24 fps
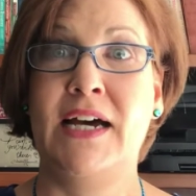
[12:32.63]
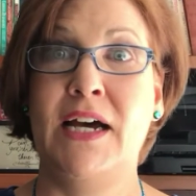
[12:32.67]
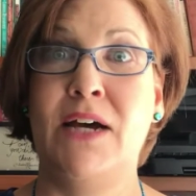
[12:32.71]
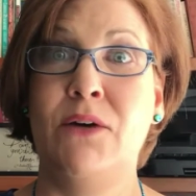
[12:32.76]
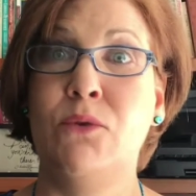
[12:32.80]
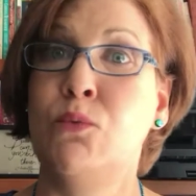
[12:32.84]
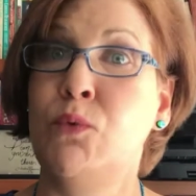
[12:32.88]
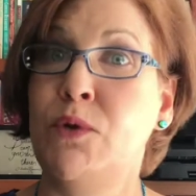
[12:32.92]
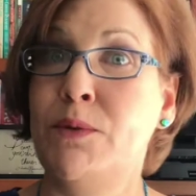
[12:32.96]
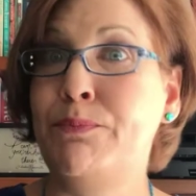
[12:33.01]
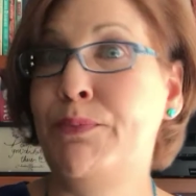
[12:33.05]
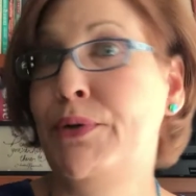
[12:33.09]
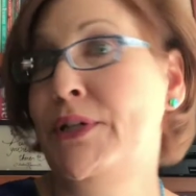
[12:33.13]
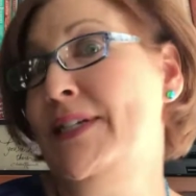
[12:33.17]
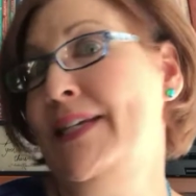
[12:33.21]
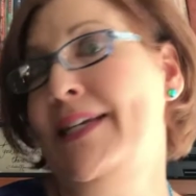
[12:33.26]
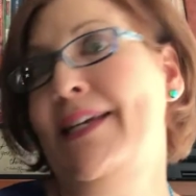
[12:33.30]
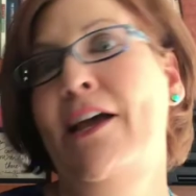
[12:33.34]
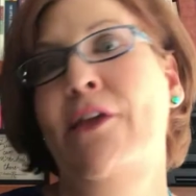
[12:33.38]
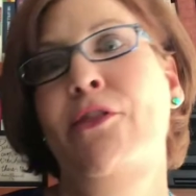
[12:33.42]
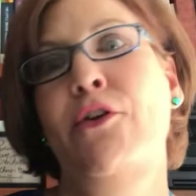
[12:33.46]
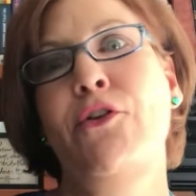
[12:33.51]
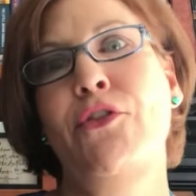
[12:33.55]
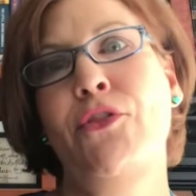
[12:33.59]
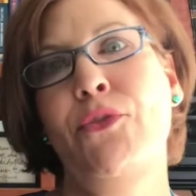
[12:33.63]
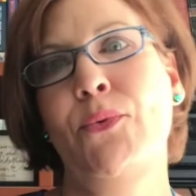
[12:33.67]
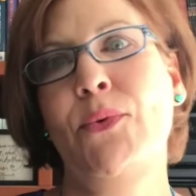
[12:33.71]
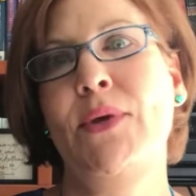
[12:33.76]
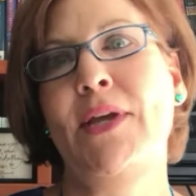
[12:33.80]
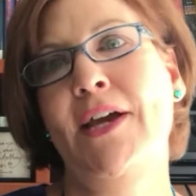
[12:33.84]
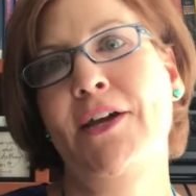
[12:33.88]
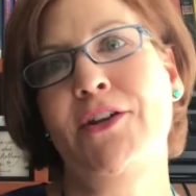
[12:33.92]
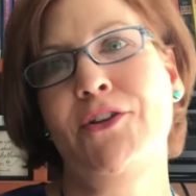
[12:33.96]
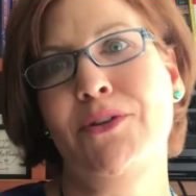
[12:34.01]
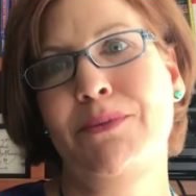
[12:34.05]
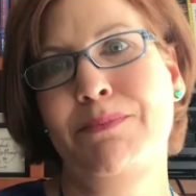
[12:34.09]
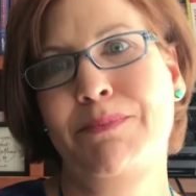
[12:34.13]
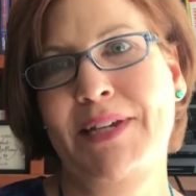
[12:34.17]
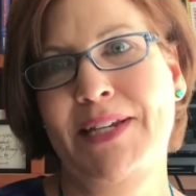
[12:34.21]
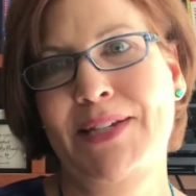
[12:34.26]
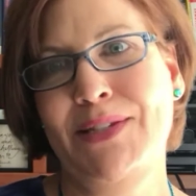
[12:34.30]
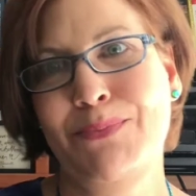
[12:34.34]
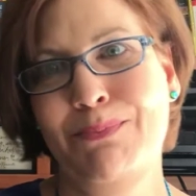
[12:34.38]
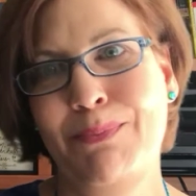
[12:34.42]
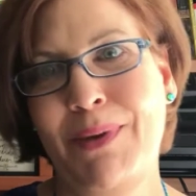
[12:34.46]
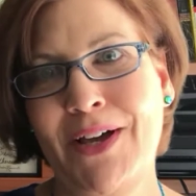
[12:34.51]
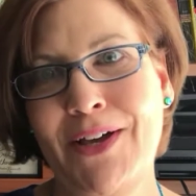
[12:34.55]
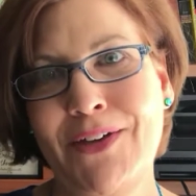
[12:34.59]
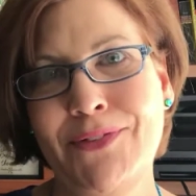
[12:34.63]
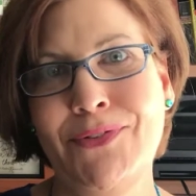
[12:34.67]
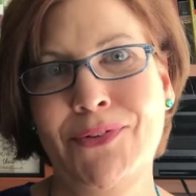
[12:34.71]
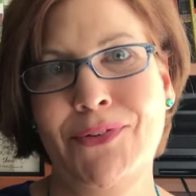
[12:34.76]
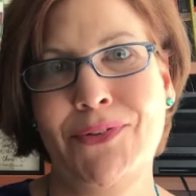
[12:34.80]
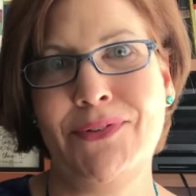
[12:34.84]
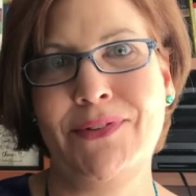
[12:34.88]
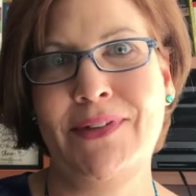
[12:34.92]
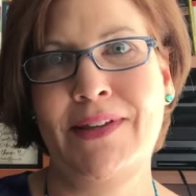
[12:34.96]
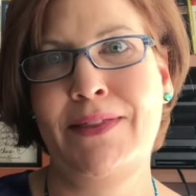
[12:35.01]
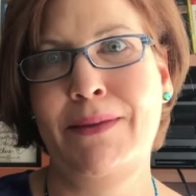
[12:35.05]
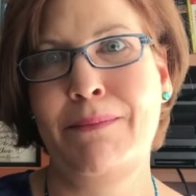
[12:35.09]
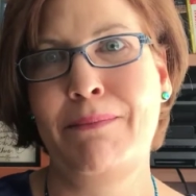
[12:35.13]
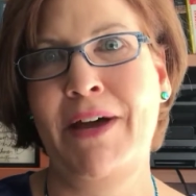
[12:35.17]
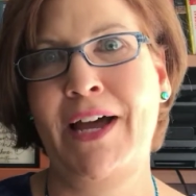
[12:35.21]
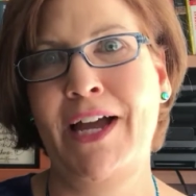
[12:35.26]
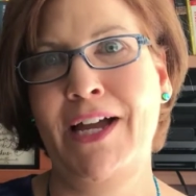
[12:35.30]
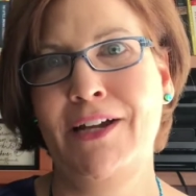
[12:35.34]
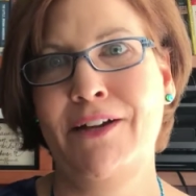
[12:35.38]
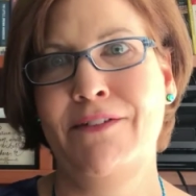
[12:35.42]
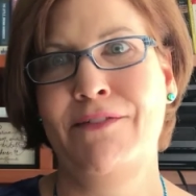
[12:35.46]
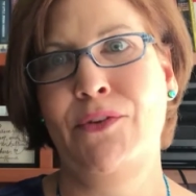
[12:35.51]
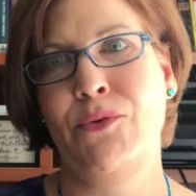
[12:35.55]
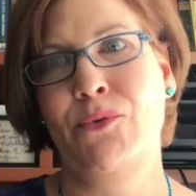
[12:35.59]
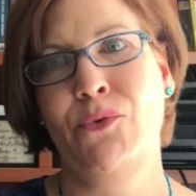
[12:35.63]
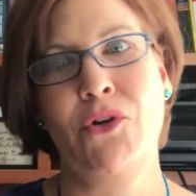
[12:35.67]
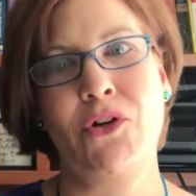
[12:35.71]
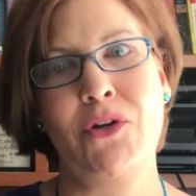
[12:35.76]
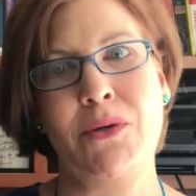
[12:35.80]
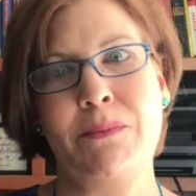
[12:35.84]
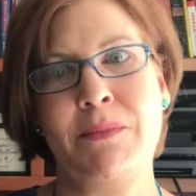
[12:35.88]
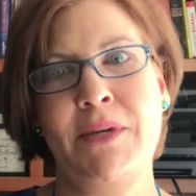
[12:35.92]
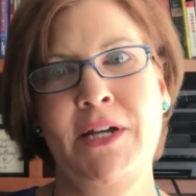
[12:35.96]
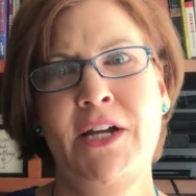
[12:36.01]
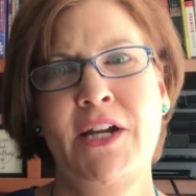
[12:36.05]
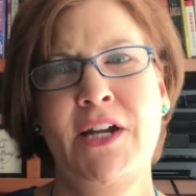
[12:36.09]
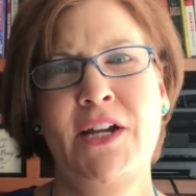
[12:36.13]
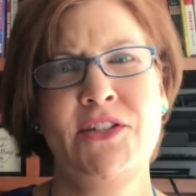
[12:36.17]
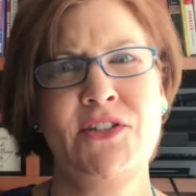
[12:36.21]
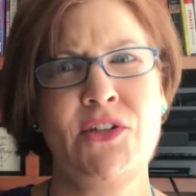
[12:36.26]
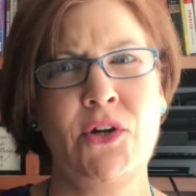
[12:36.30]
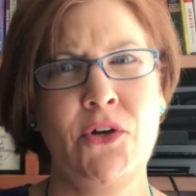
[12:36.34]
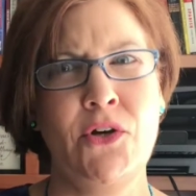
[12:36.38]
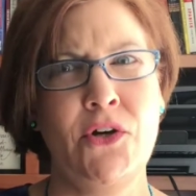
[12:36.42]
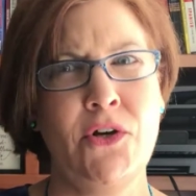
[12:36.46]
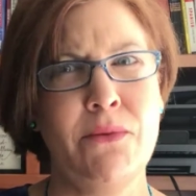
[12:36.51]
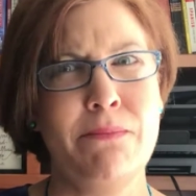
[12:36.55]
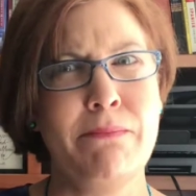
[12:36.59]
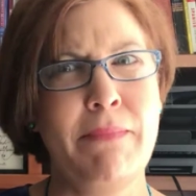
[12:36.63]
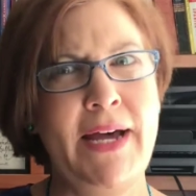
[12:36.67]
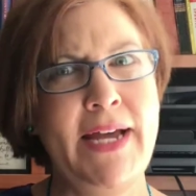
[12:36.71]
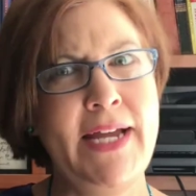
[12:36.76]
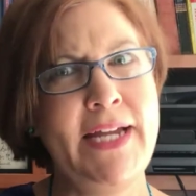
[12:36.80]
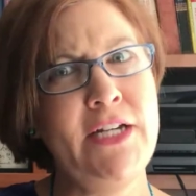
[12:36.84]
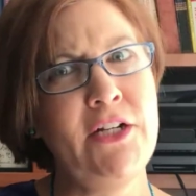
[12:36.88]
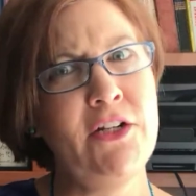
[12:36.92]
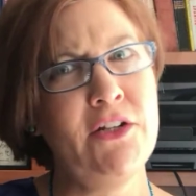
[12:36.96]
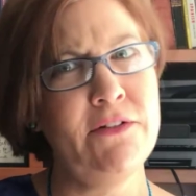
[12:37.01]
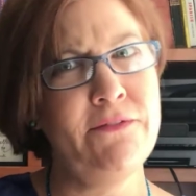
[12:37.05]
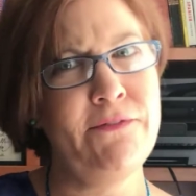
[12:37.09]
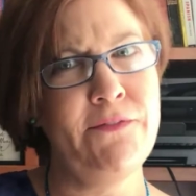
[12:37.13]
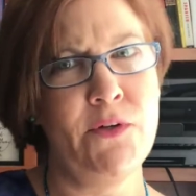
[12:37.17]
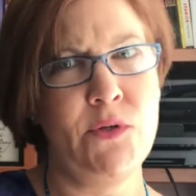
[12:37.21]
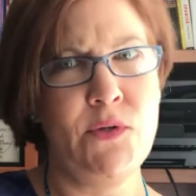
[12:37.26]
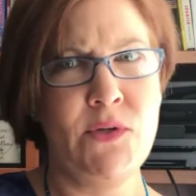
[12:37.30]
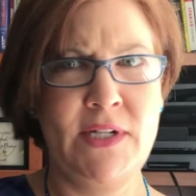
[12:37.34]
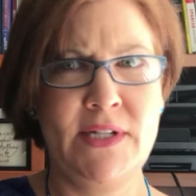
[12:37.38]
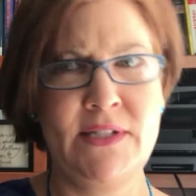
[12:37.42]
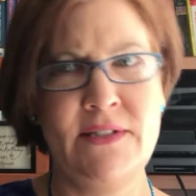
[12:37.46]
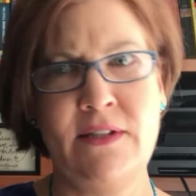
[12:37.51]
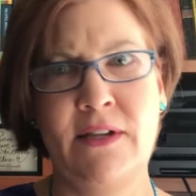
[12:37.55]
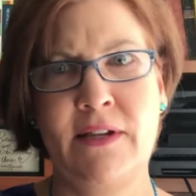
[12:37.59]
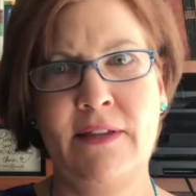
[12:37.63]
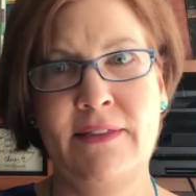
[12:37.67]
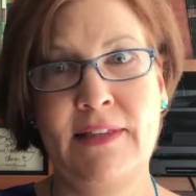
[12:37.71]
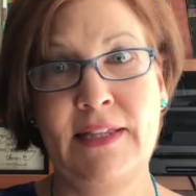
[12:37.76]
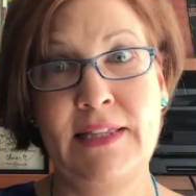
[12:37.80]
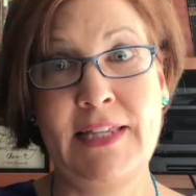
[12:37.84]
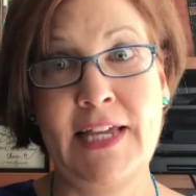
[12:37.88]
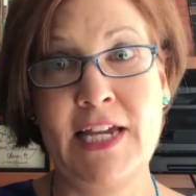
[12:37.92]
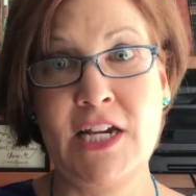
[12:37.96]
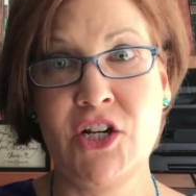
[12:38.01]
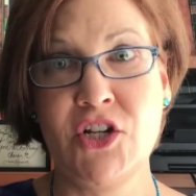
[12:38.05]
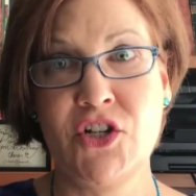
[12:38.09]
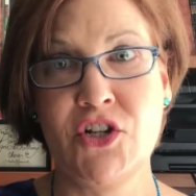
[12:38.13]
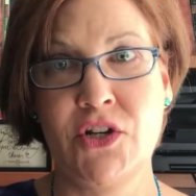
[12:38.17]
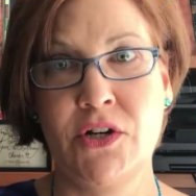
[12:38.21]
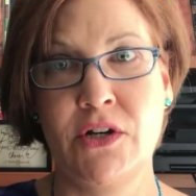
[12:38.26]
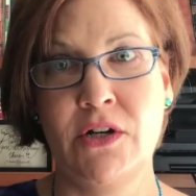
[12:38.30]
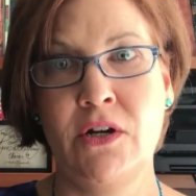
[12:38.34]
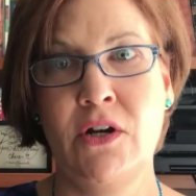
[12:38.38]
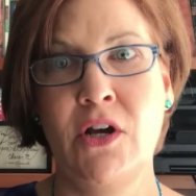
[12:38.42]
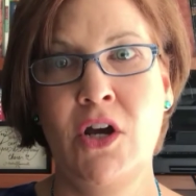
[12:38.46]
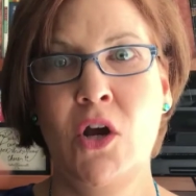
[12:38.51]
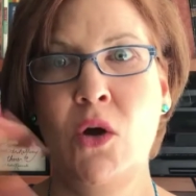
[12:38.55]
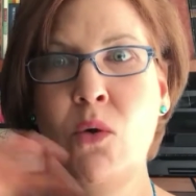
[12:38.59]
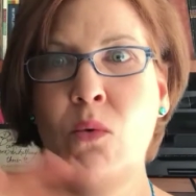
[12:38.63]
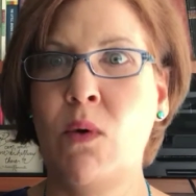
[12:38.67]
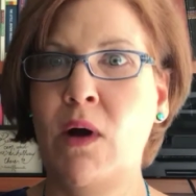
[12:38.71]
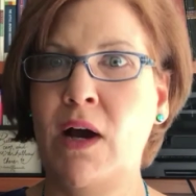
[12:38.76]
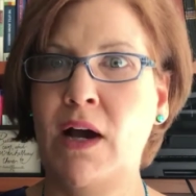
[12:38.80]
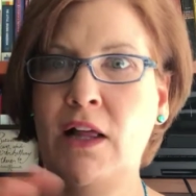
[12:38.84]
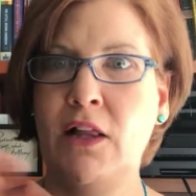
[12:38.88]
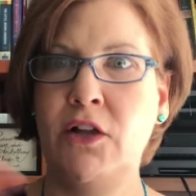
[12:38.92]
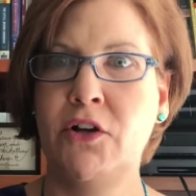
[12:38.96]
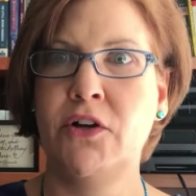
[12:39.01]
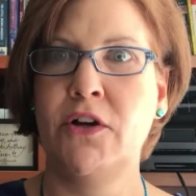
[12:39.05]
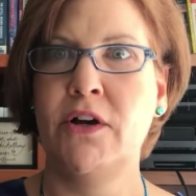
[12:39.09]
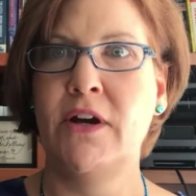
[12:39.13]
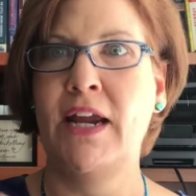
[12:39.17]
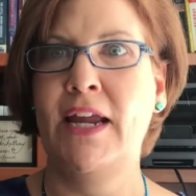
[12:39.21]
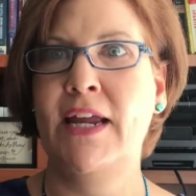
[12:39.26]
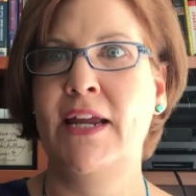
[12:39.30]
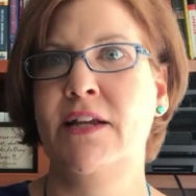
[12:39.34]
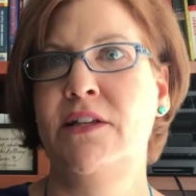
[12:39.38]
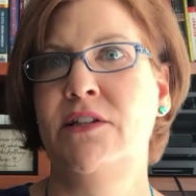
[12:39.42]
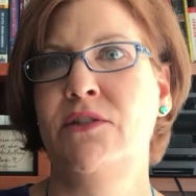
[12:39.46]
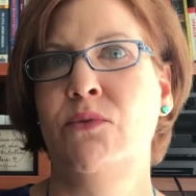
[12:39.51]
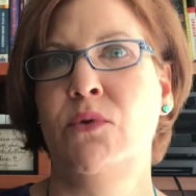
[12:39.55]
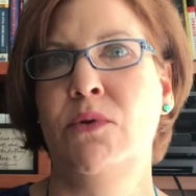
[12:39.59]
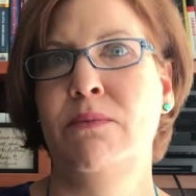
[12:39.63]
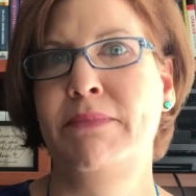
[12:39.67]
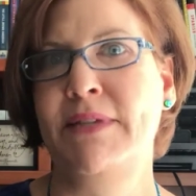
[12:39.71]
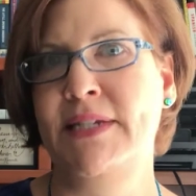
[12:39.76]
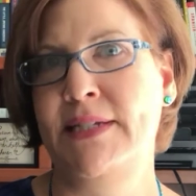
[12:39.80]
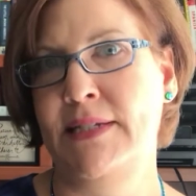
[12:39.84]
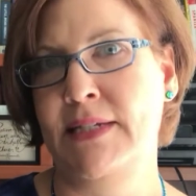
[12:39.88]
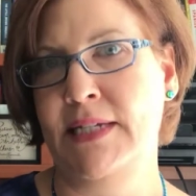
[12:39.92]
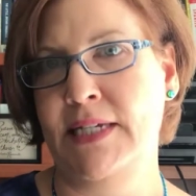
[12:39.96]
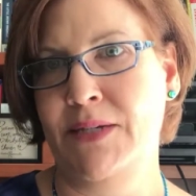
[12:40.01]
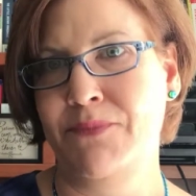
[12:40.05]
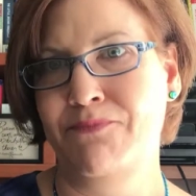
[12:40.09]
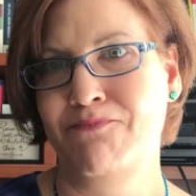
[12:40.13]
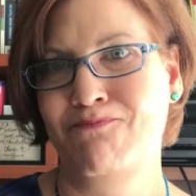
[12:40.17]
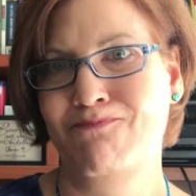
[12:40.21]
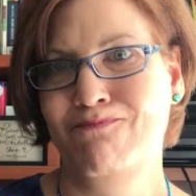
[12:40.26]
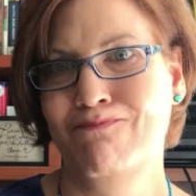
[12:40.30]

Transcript: would put together 300-piece puzzles at the back of the room so her mind could focus on the lecture while her hands were busy.